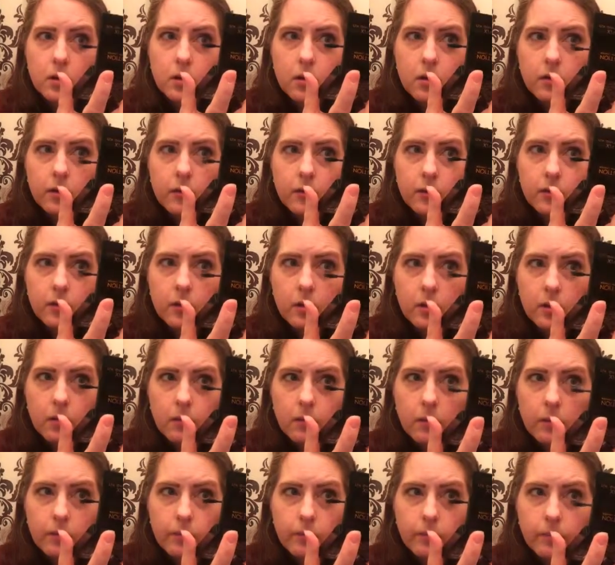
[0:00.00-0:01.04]
So, a
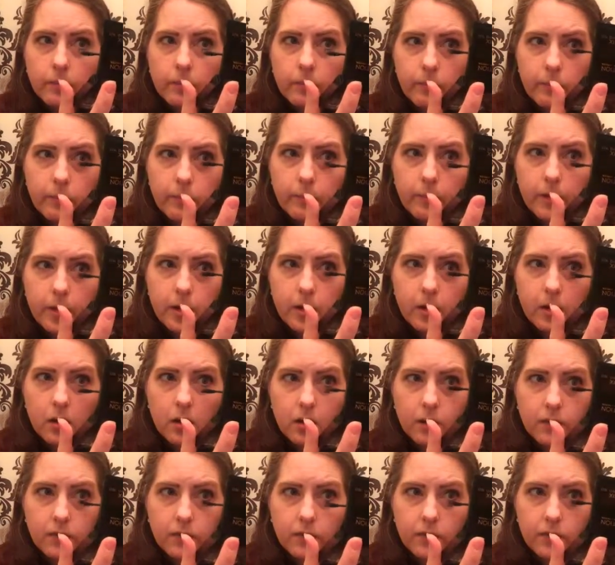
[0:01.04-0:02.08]
bit
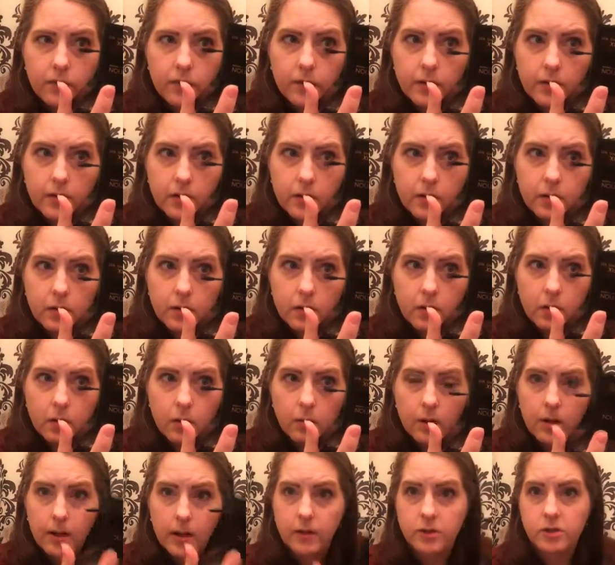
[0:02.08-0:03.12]
lighter for the
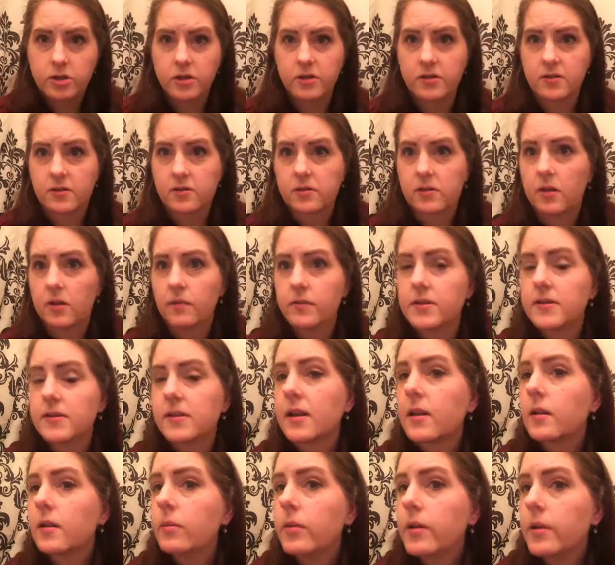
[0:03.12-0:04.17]
lower lashes because
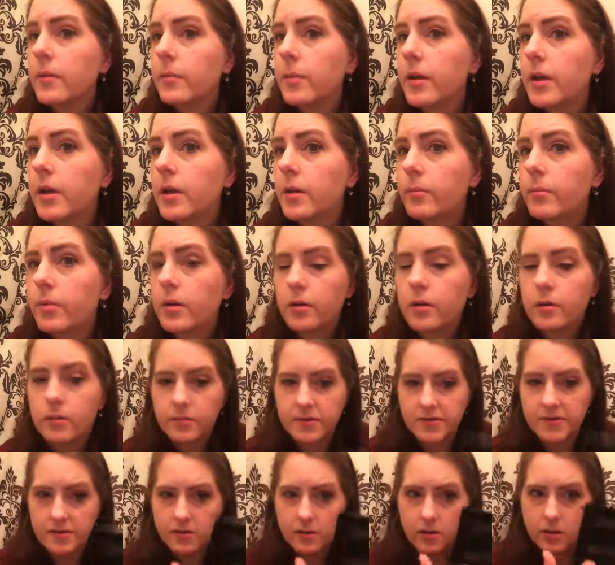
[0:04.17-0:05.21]
obviously with it being a blue
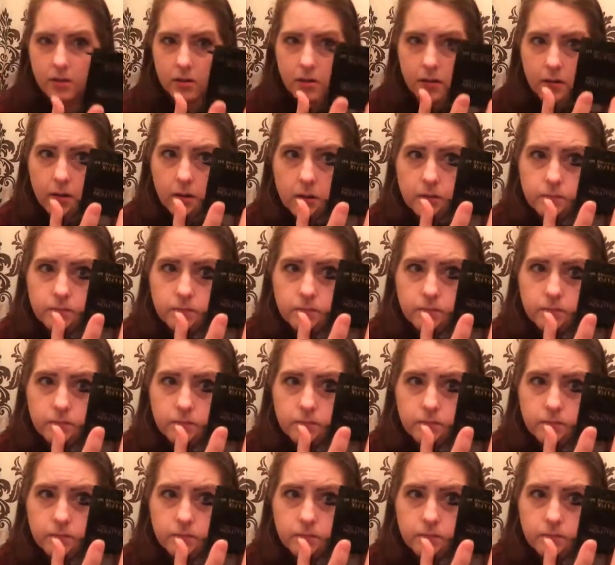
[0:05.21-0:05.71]
mascara.